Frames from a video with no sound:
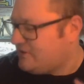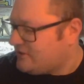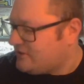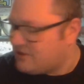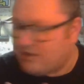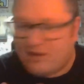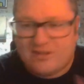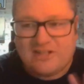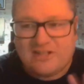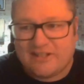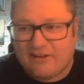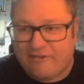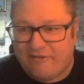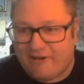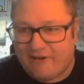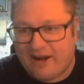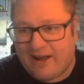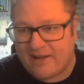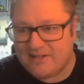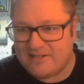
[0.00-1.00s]
lots of
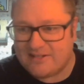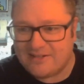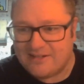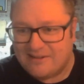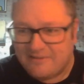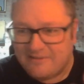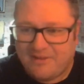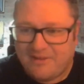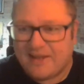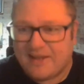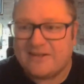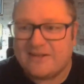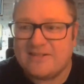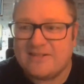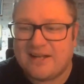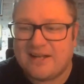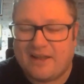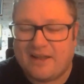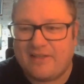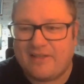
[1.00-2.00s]
different
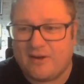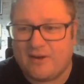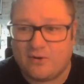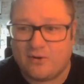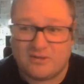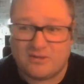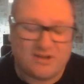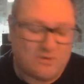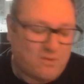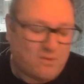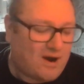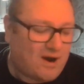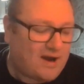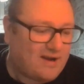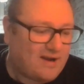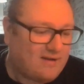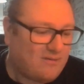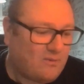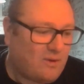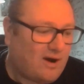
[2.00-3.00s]
things. And I think also
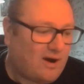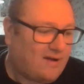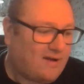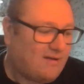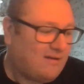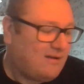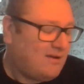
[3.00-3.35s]
I